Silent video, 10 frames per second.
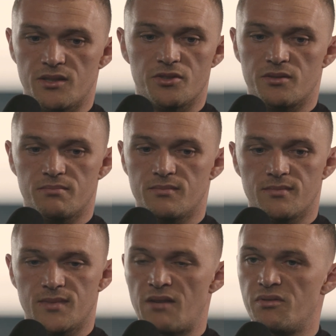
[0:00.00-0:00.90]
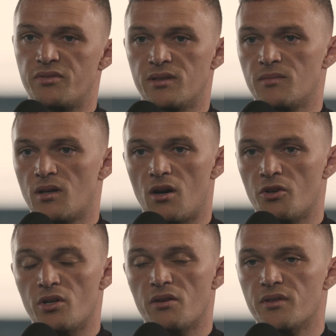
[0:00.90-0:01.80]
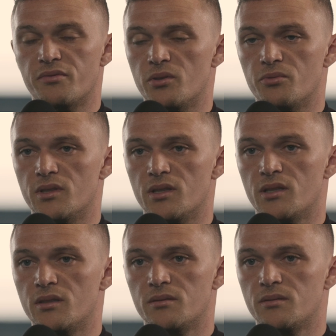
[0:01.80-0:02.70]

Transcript: just everything on and off the field, really.